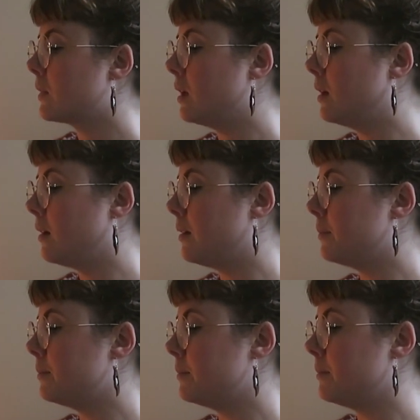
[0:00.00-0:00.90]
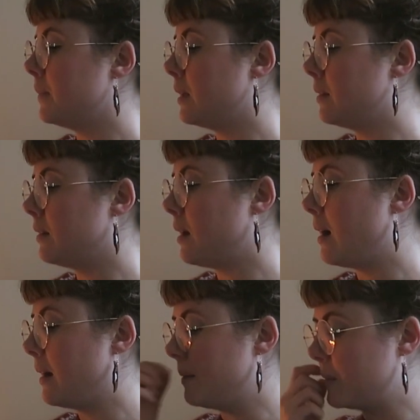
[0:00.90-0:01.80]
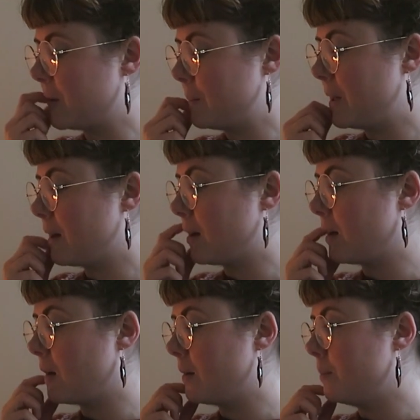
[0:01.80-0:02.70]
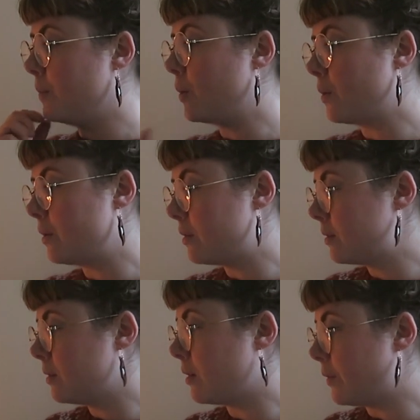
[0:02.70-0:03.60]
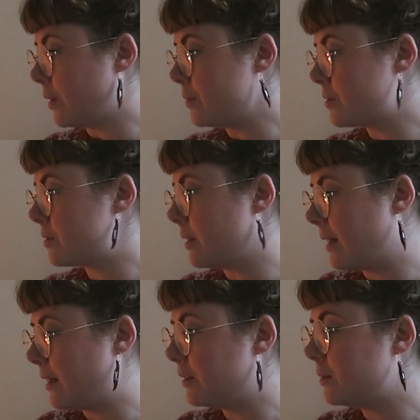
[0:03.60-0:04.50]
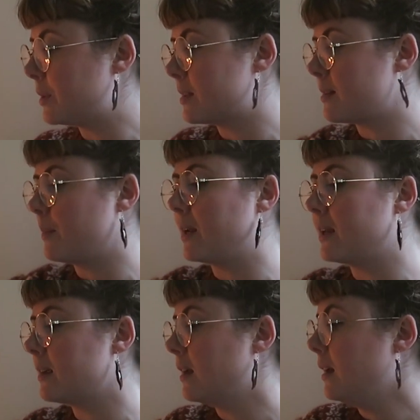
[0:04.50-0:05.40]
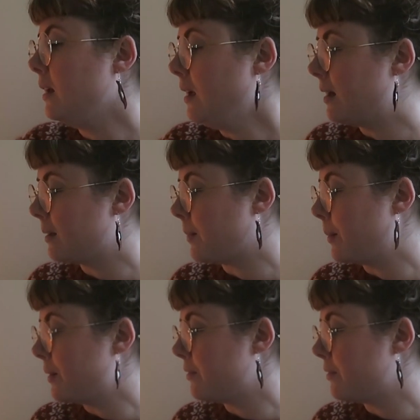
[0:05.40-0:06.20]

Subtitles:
And I'm gonna make more of those later, because I made like maybe